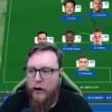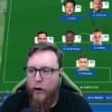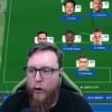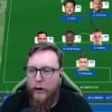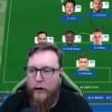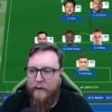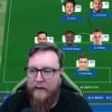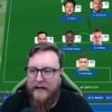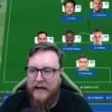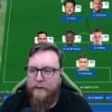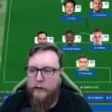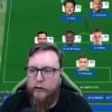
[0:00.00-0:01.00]
Højlund on the
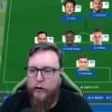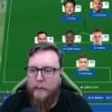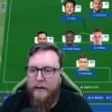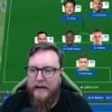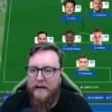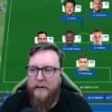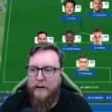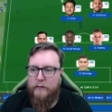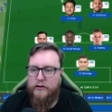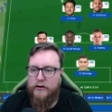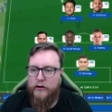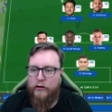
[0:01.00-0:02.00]
left, Tomlin in the middle,
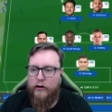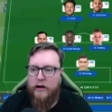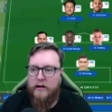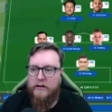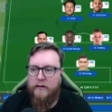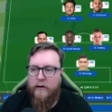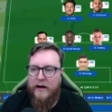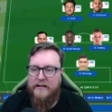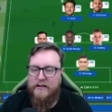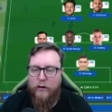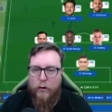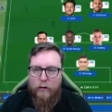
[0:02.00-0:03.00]
Snodgrass on the right,
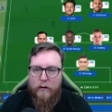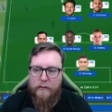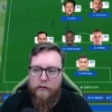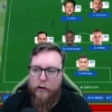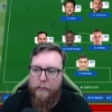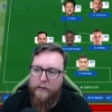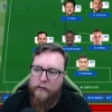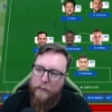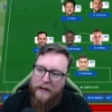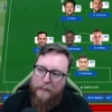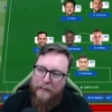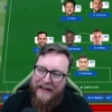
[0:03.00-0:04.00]
Zahor up top.
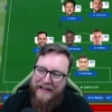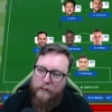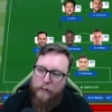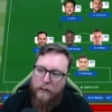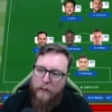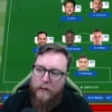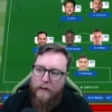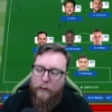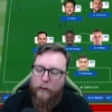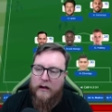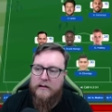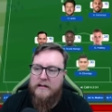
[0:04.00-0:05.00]
Tomlin played quite well, I thought,
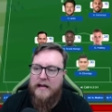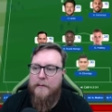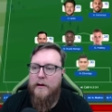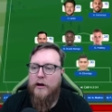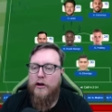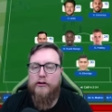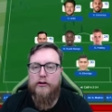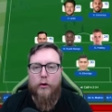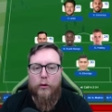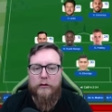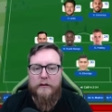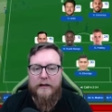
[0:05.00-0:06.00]
last game.
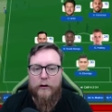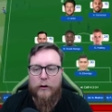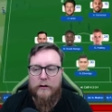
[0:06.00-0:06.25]
Zahor did not.